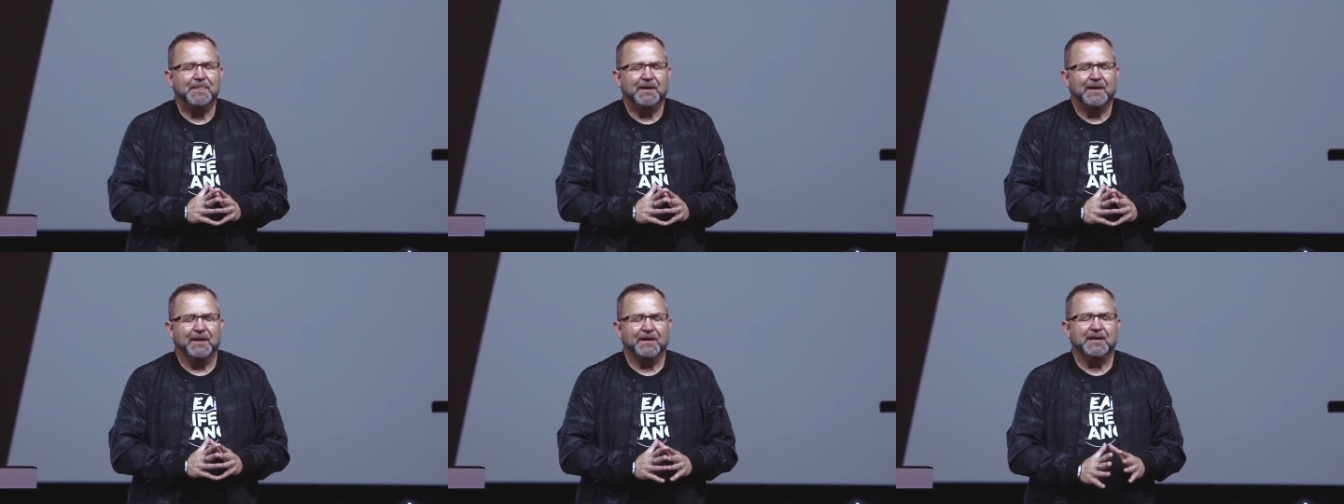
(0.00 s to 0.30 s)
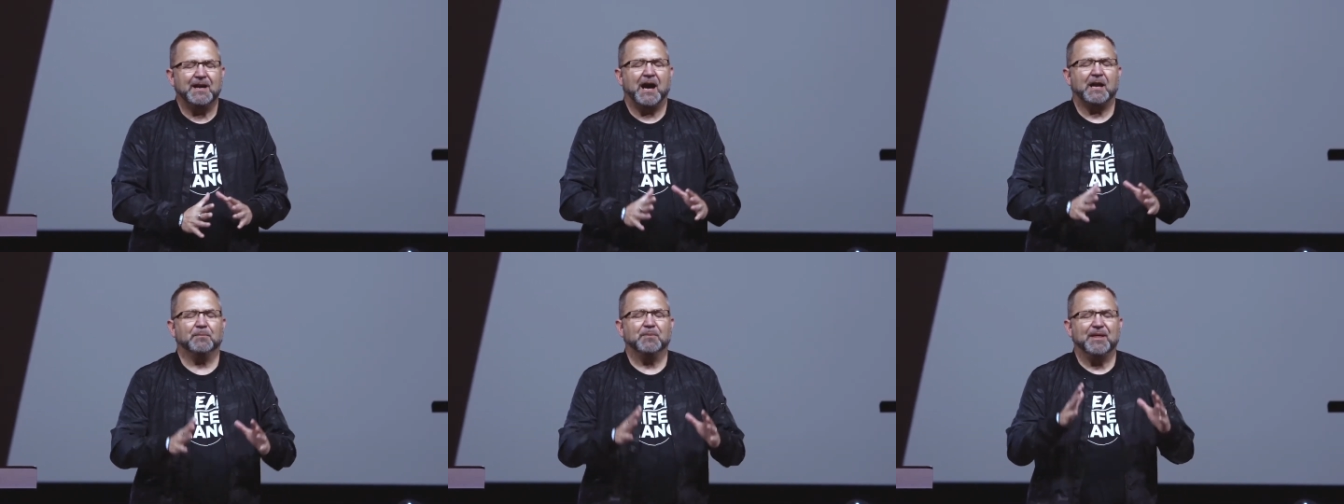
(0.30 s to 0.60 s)
And
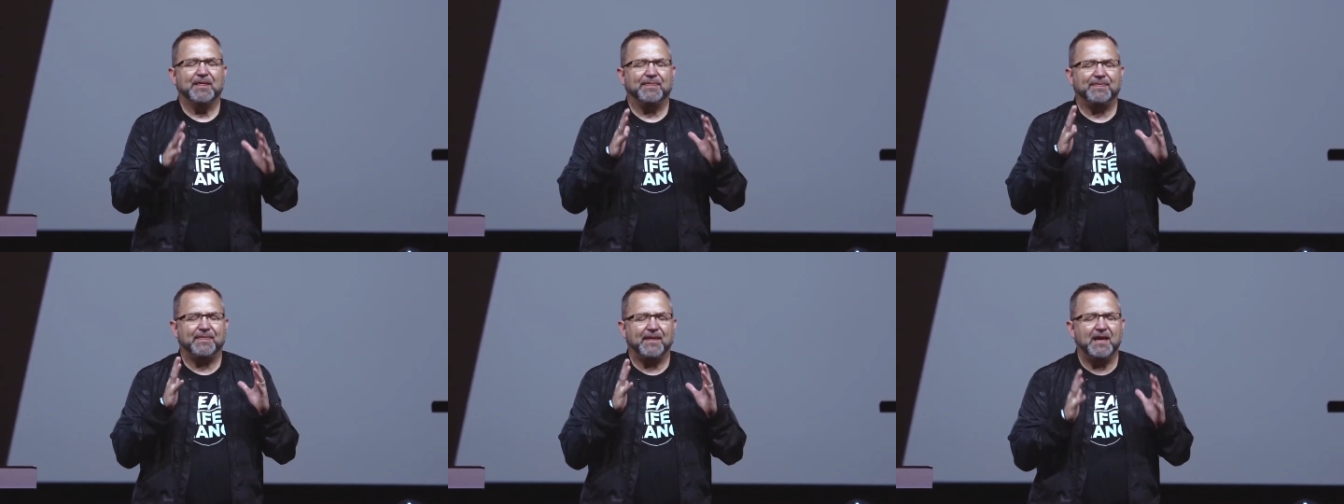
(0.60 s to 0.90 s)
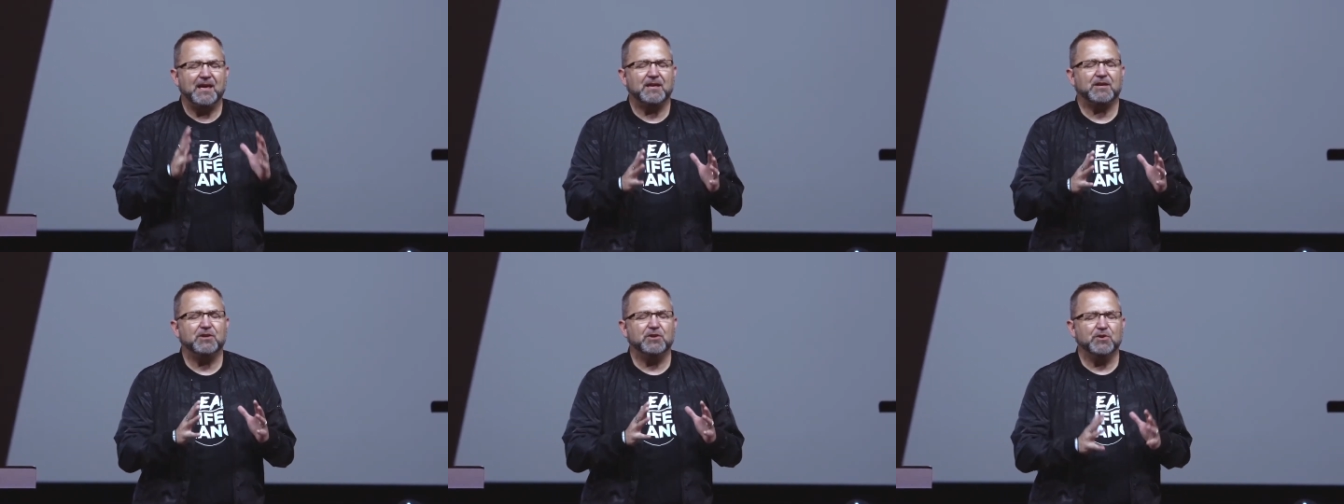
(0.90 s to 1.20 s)
God, we
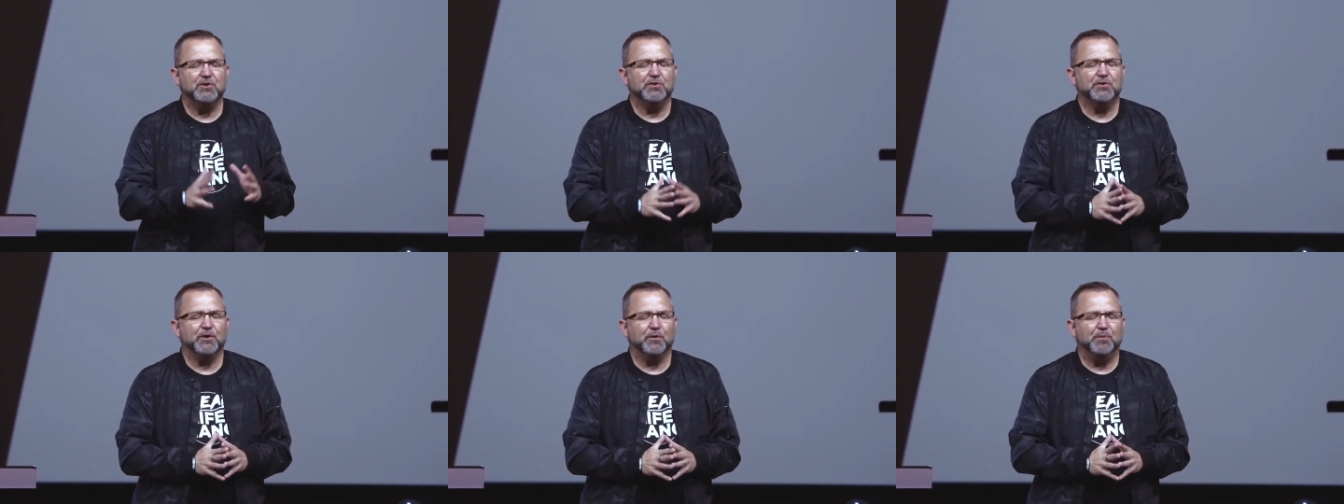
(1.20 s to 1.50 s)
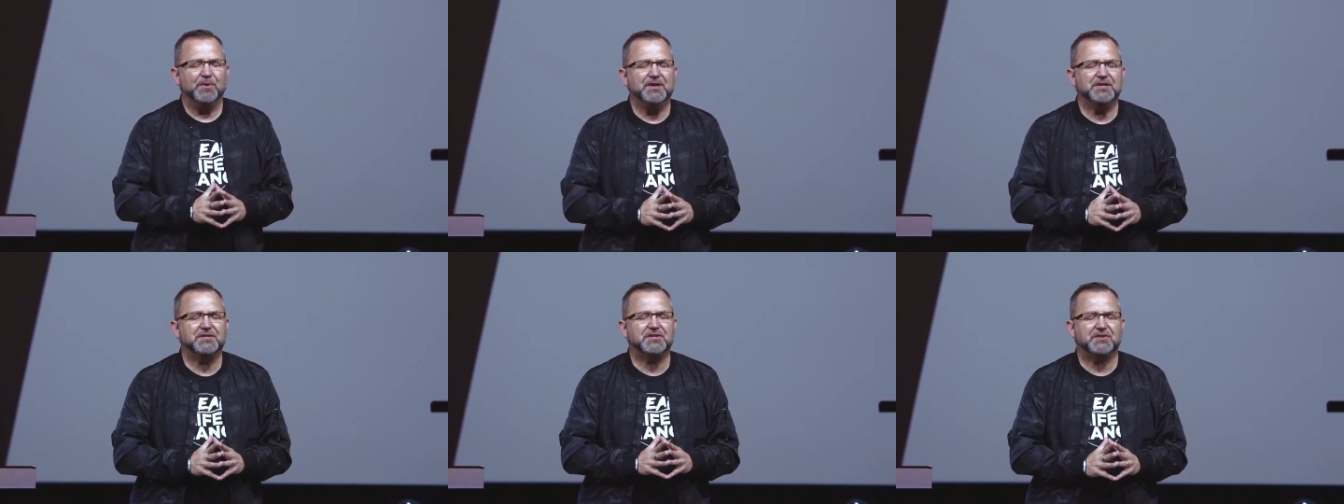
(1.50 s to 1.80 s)
thank you that
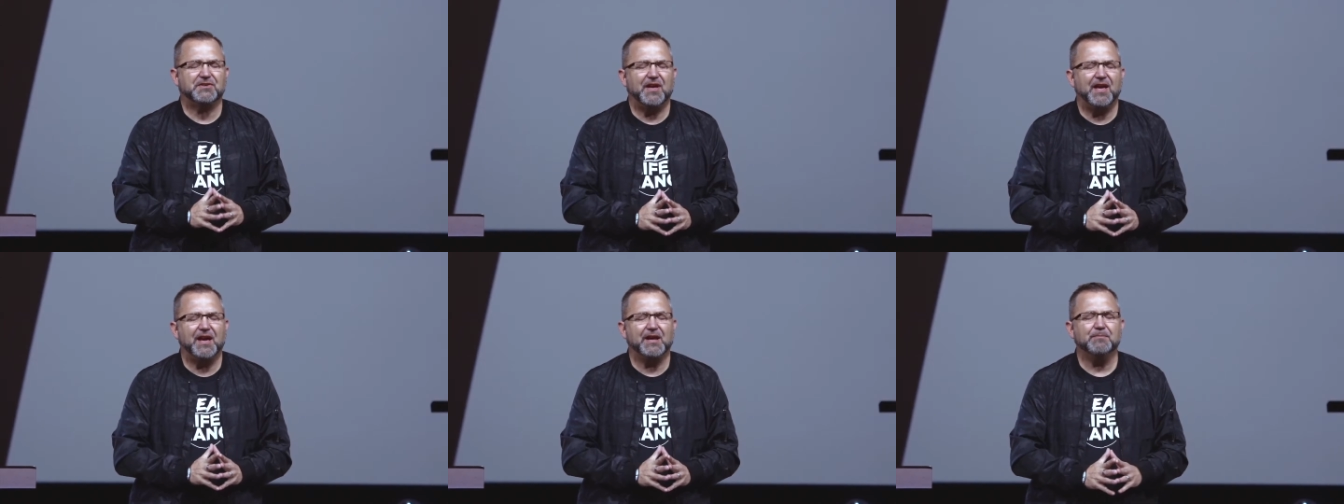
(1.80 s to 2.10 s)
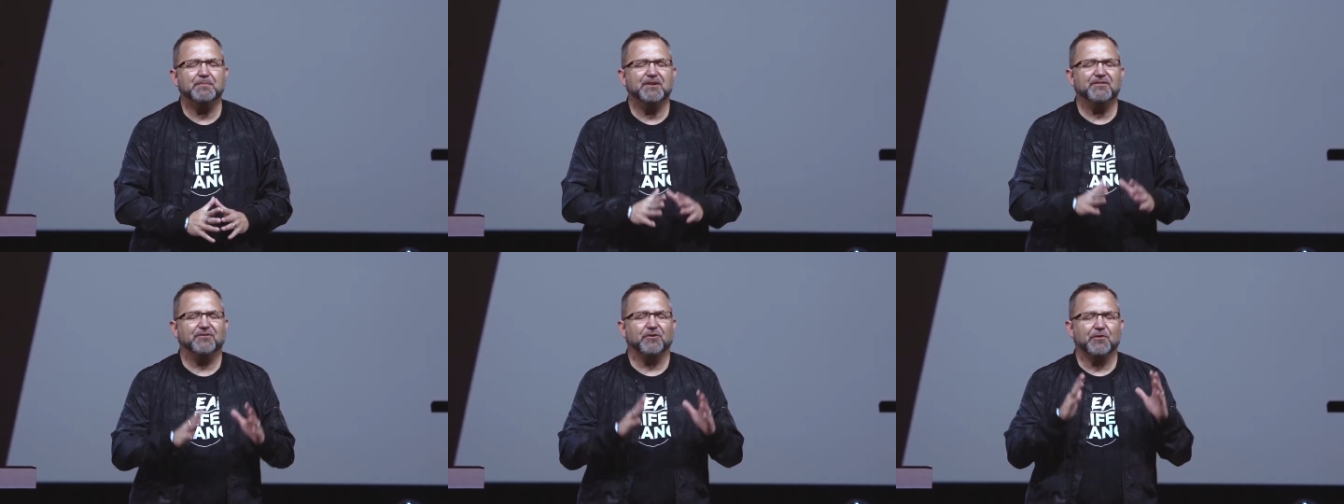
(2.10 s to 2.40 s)
we
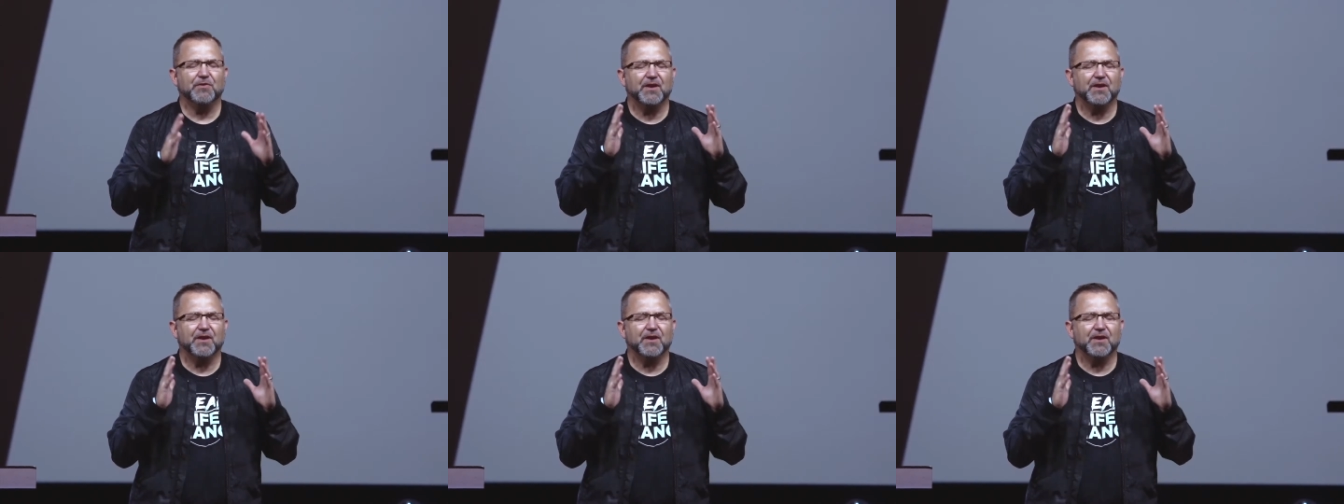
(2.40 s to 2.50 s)
stand before